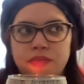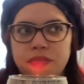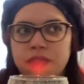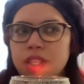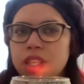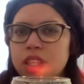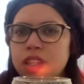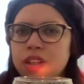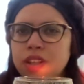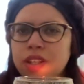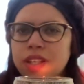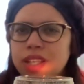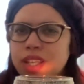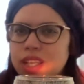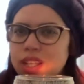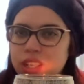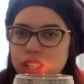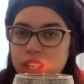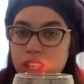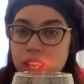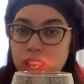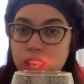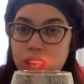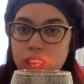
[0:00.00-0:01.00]
either get
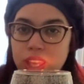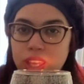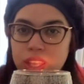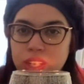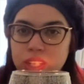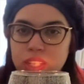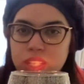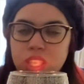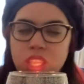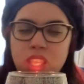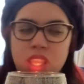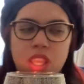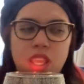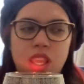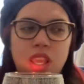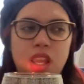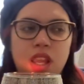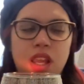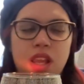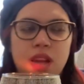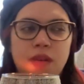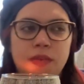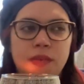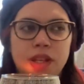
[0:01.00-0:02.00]
ahead
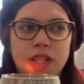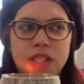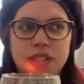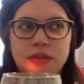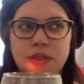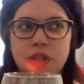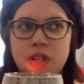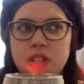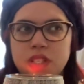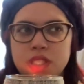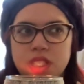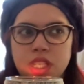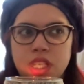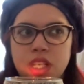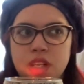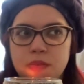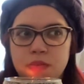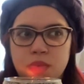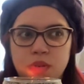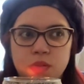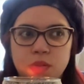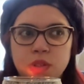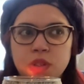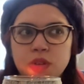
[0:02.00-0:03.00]
um, as far as like a
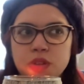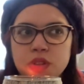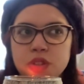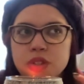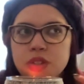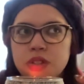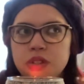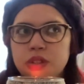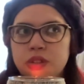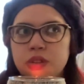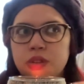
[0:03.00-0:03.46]
promotion